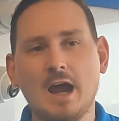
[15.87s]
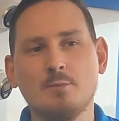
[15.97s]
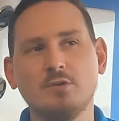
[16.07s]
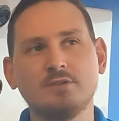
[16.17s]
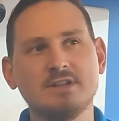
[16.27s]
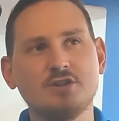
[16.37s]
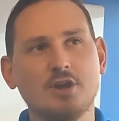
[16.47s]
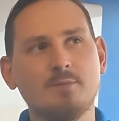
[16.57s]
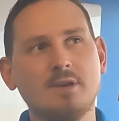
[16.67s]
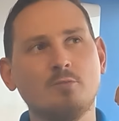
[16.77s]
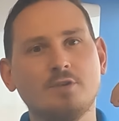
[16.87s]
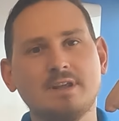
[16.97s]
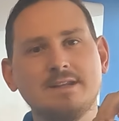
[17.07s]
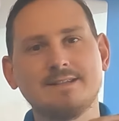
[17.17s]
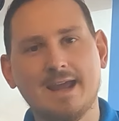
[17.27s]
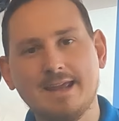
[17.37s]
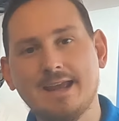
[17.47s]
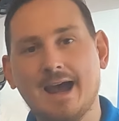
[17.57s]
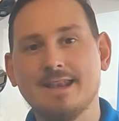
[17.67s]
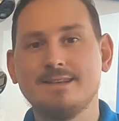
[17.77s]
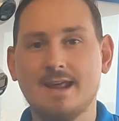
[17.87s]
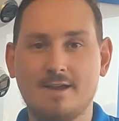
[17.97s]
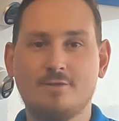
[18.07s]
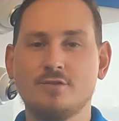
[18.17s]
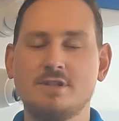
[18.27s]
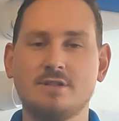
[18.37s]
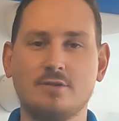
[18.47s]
and we'll determine what the day and night footage